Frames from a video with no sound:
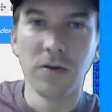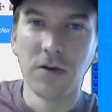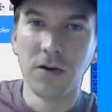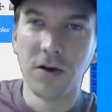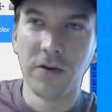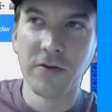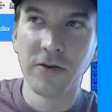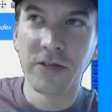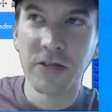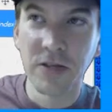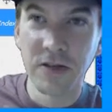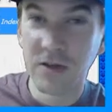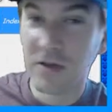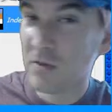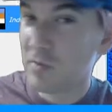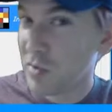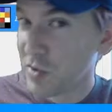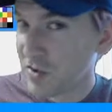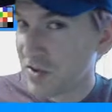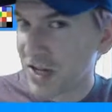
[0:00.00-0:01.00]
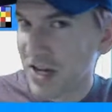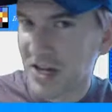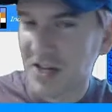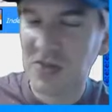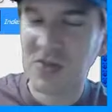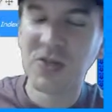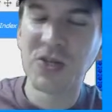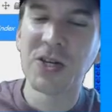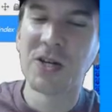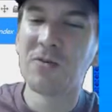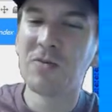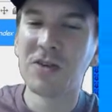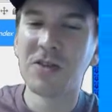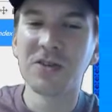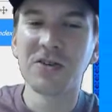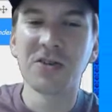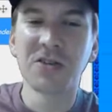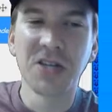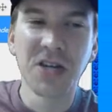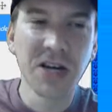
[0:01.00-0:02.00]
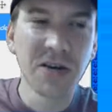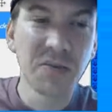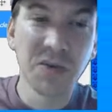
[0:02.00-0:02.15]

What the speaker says: obviously the blue Tengu is going to be the good guy